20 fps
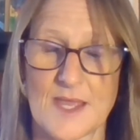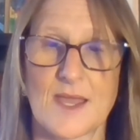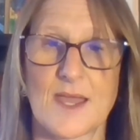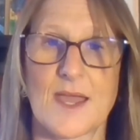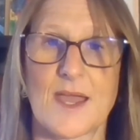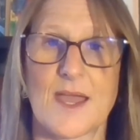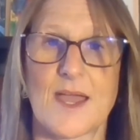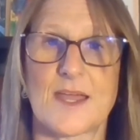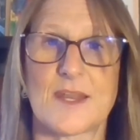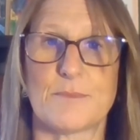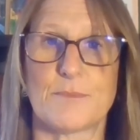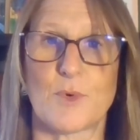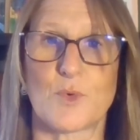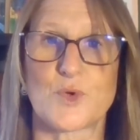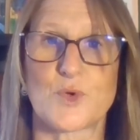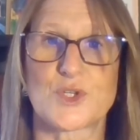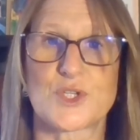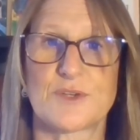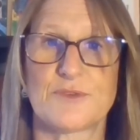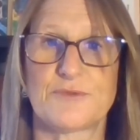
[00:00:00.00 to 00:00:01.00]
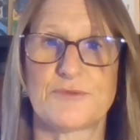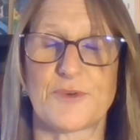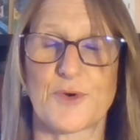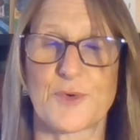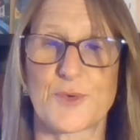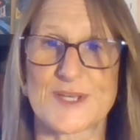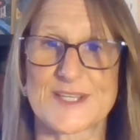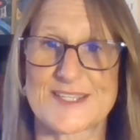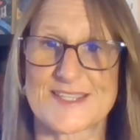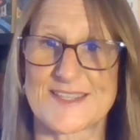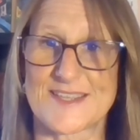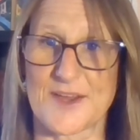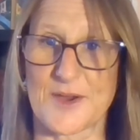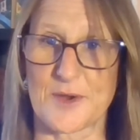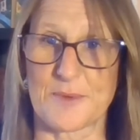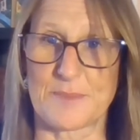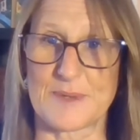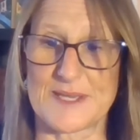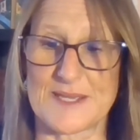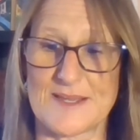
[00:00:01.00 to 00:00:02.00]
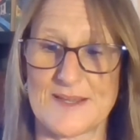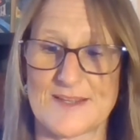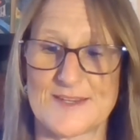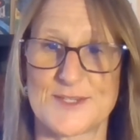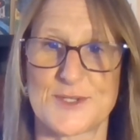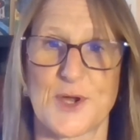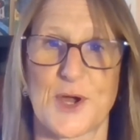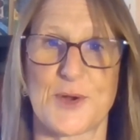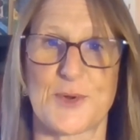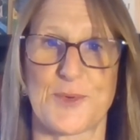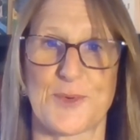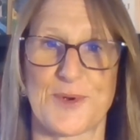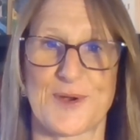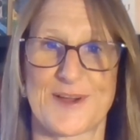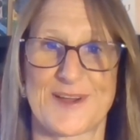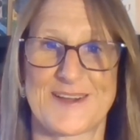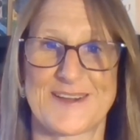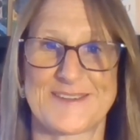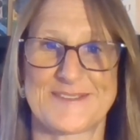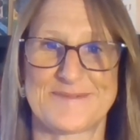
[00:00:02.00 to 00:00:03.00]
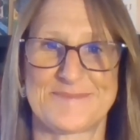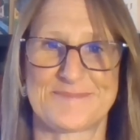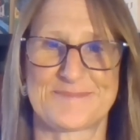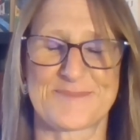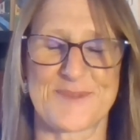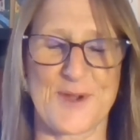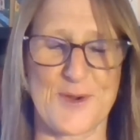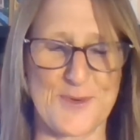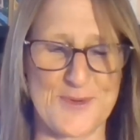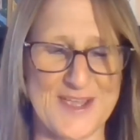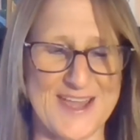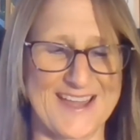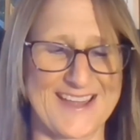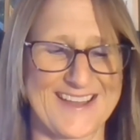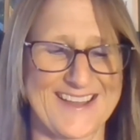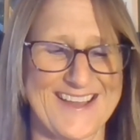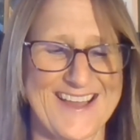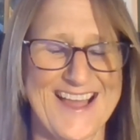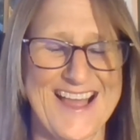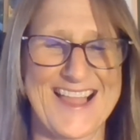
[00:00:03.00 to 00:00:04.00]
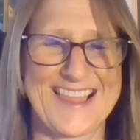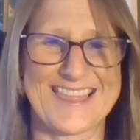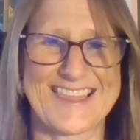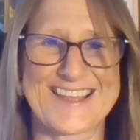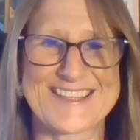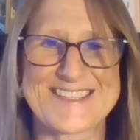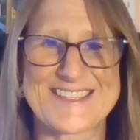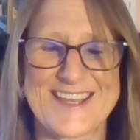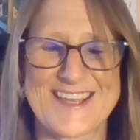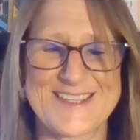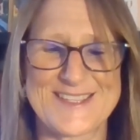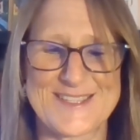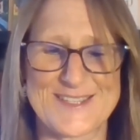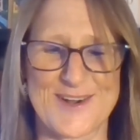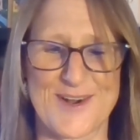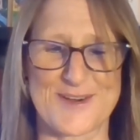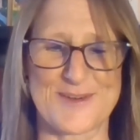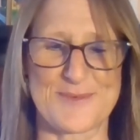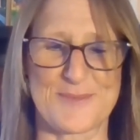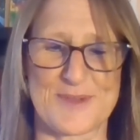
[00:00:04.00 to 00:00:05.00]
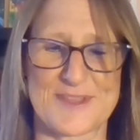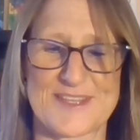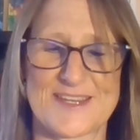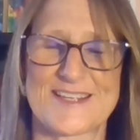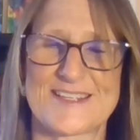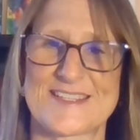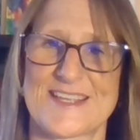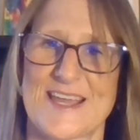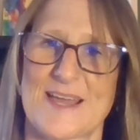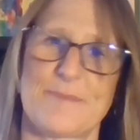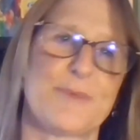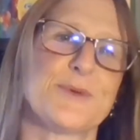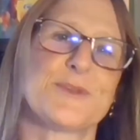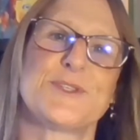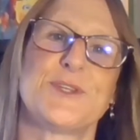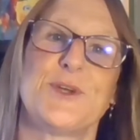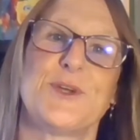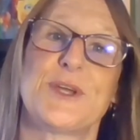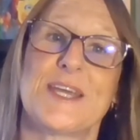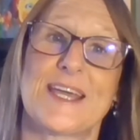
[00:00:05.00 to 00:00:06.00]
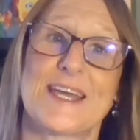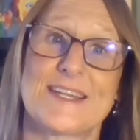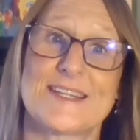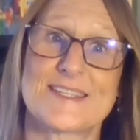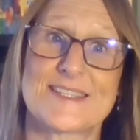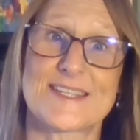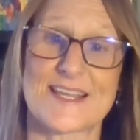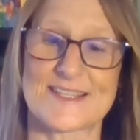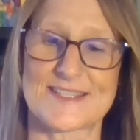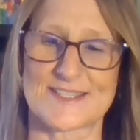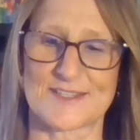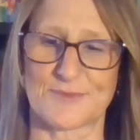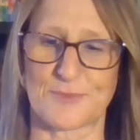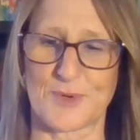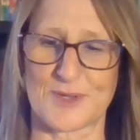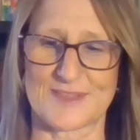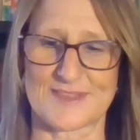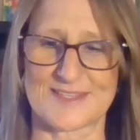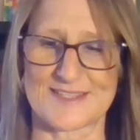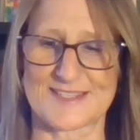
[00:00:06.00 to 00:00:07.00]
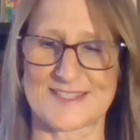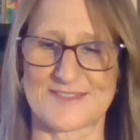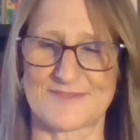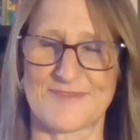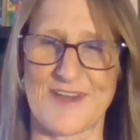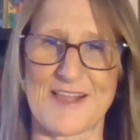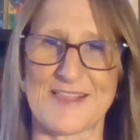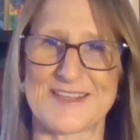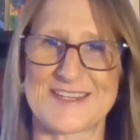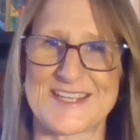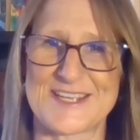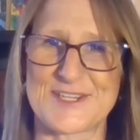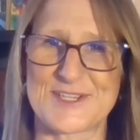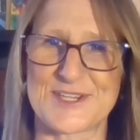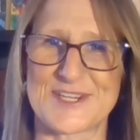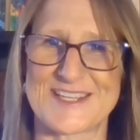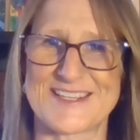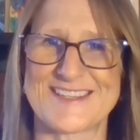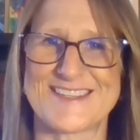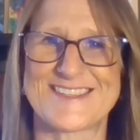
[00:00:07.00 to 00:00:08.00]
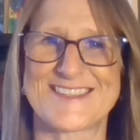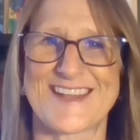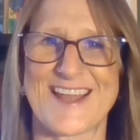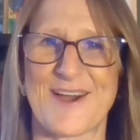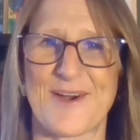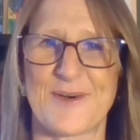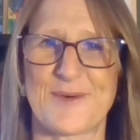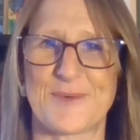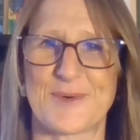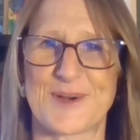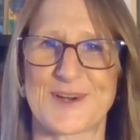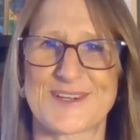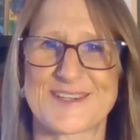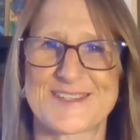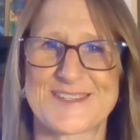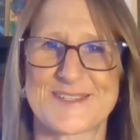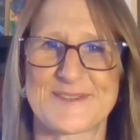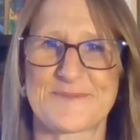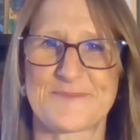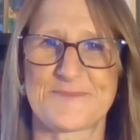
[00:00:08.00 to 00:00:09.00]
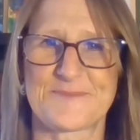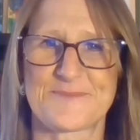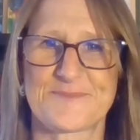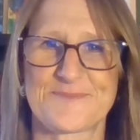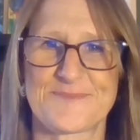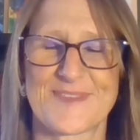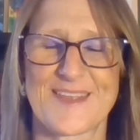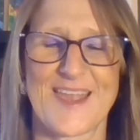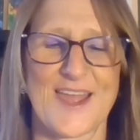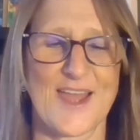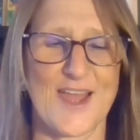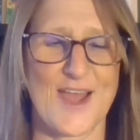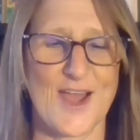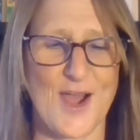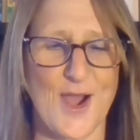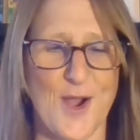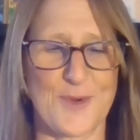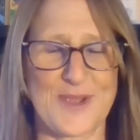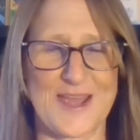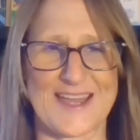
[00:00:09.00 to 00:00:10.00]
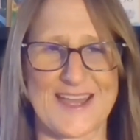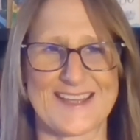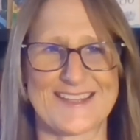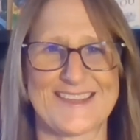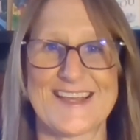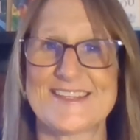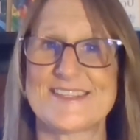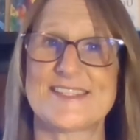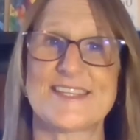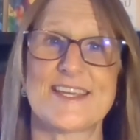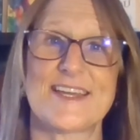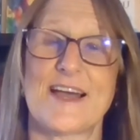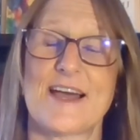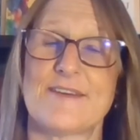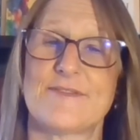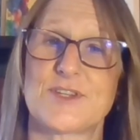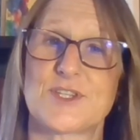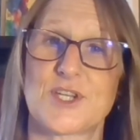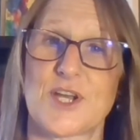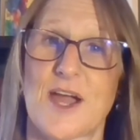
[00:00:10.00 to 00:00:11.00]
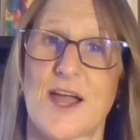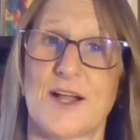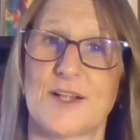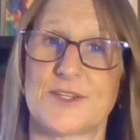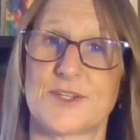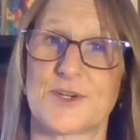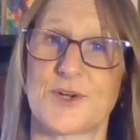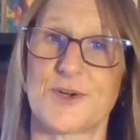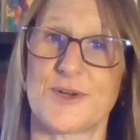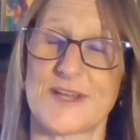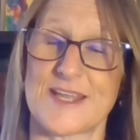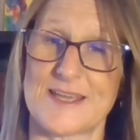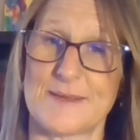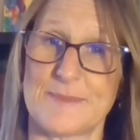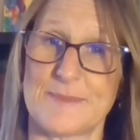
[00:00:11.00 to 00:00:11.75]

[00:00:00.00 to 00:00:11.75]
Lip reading: and emotionfocusedtherapy.org. Okay, let's get started with an example so you can get a sense of what this validation is and how it works. Okay, let's say I have a child and her name